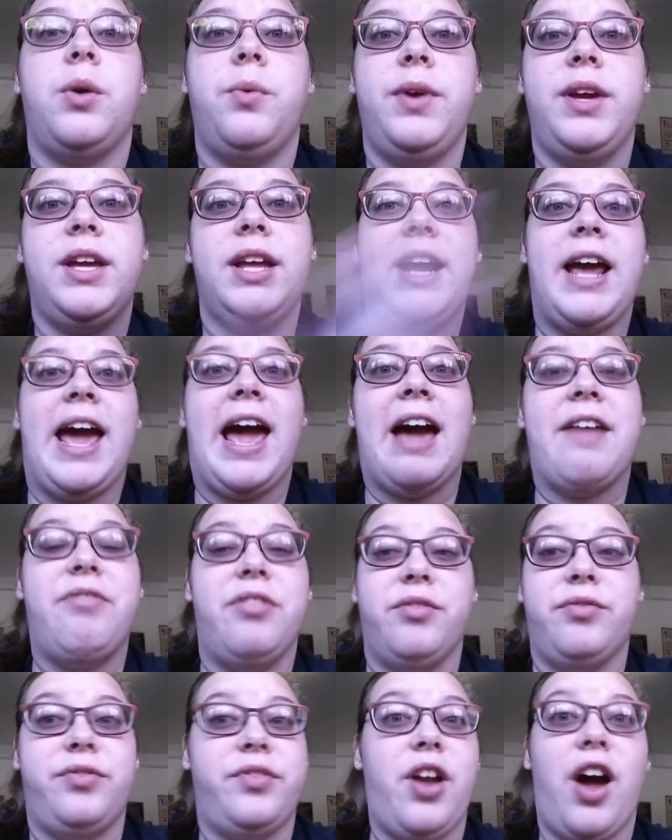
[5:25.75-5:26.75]
week and a half
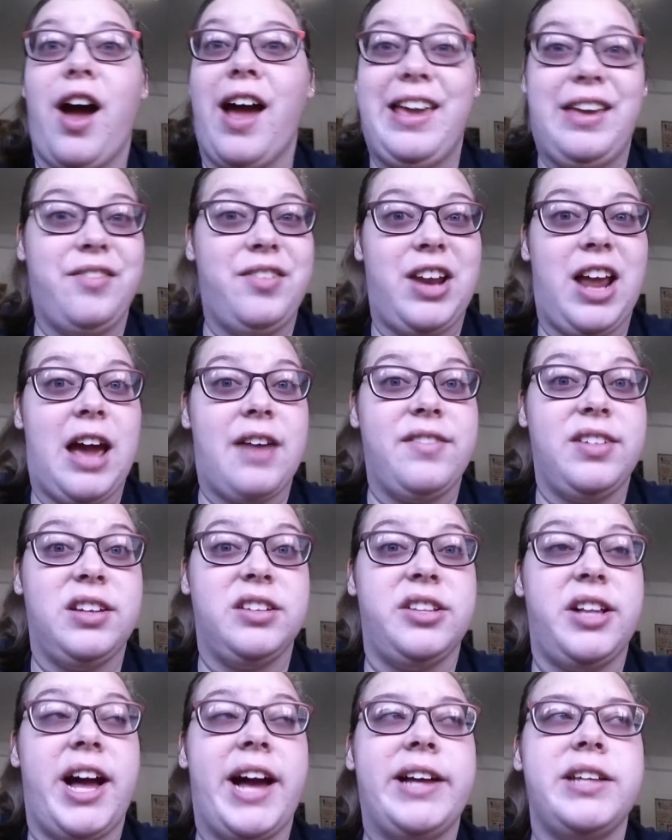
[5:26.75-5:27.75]
of not even having
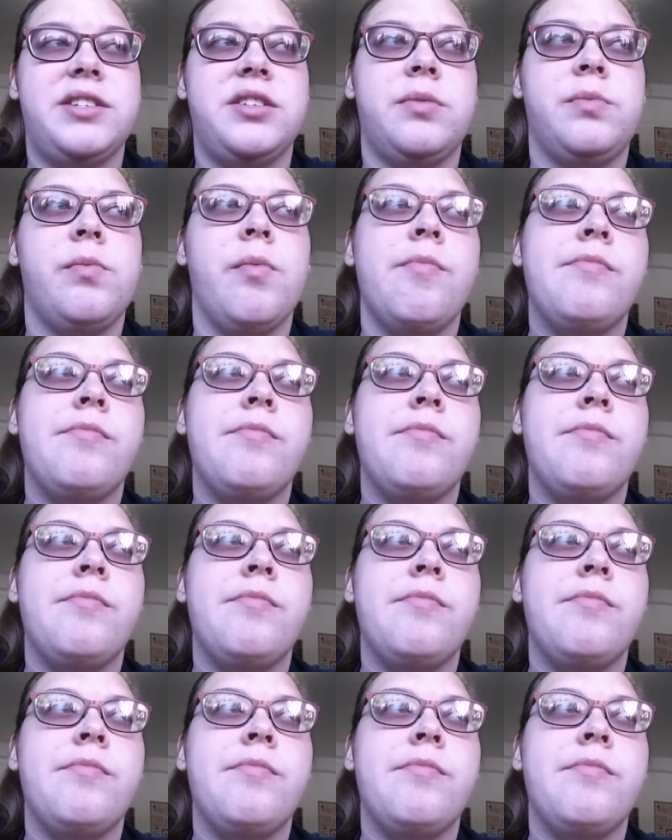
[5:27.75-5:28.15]
class,